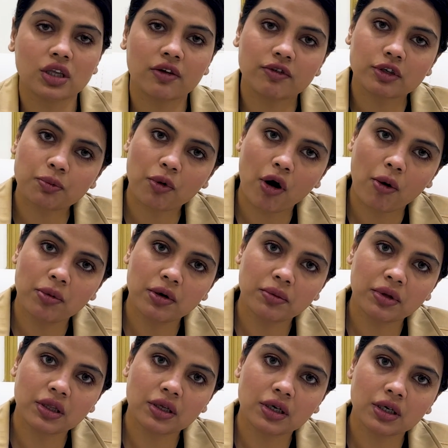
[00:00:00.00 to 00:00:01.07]
there was problem
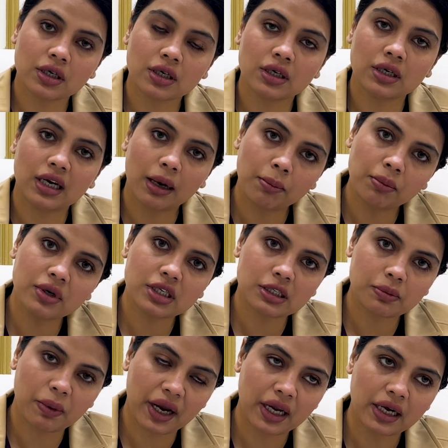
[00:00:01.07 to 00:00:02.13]
in the lumbar
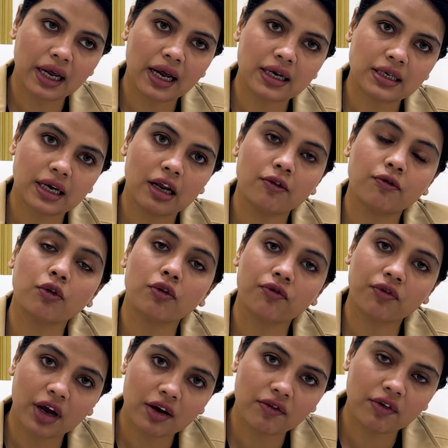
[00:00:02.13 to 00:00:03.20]
spine at
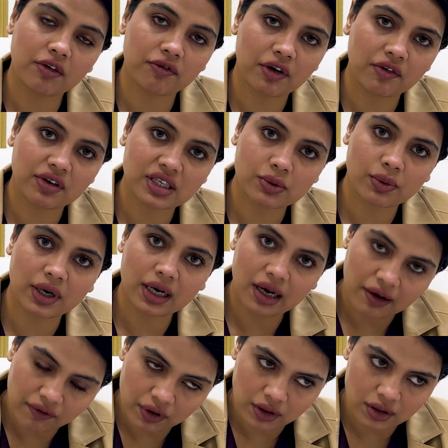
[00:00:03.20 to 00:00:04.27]
L4-5, L5-S1
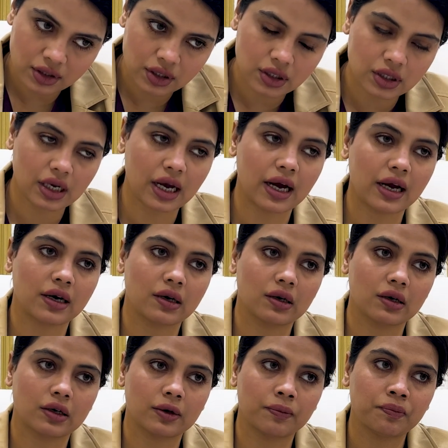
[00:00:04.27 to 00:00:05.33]
levels, and
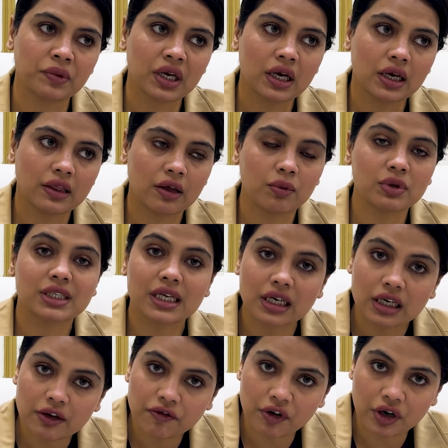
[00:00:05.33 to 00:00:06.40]
there was
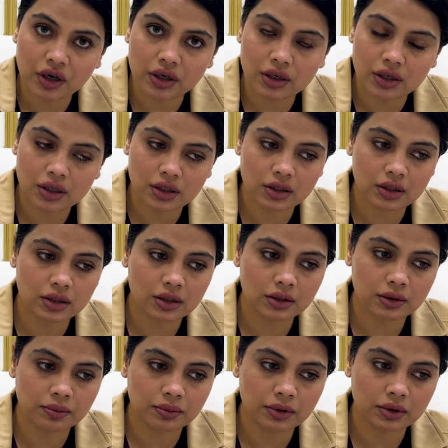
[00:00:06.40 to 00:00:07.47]
significant
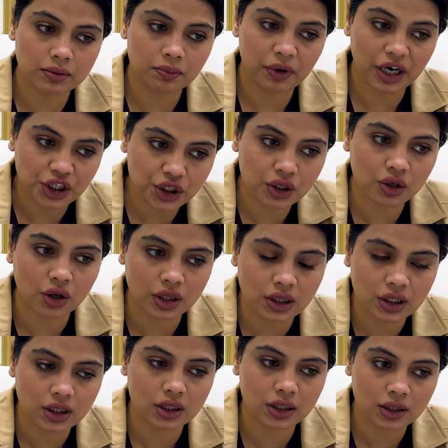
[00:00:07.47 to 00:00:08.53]
pressure on
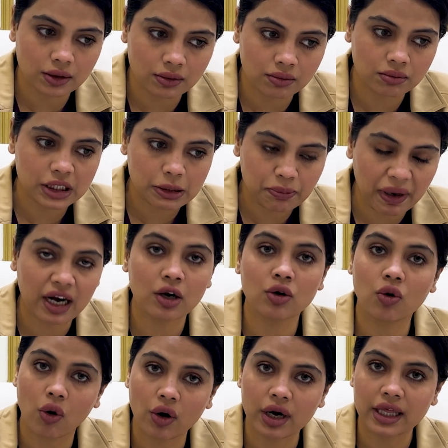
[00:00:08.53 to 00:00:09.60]
the spinal
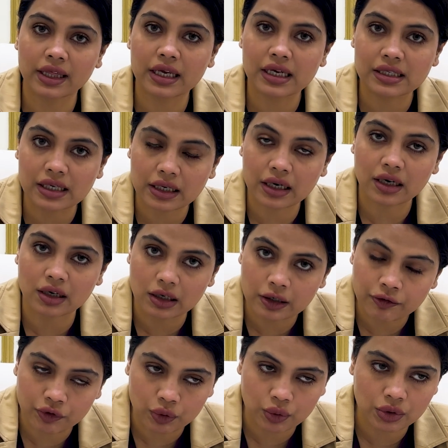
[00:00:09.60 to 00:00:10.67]
cord and the exiting
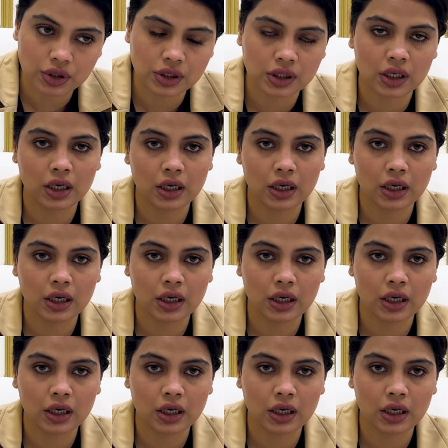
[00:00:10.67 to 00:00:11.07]
nerve roots.